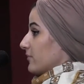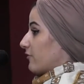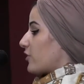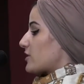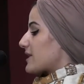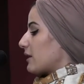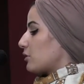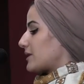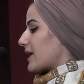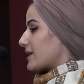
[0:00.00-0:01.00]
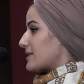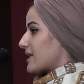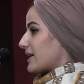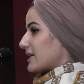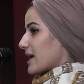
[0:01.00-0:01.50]
first I looked at His
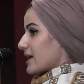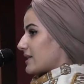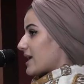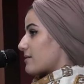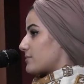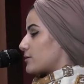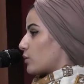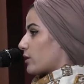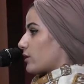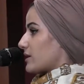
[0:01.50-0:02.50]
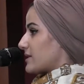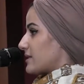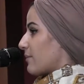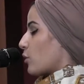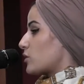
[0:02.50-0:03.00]
99 names. What are
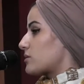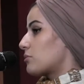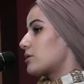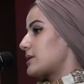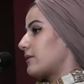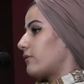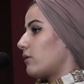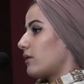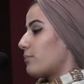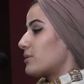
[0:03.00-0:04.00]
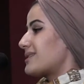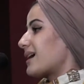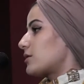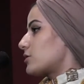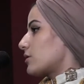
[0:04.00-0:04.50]
the most merciful, the
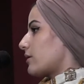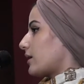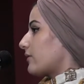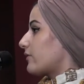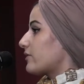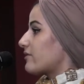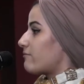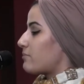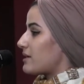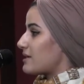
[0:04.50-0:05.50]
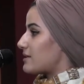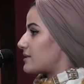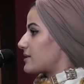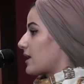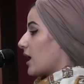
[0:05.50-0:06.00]
protector, the giver of peace.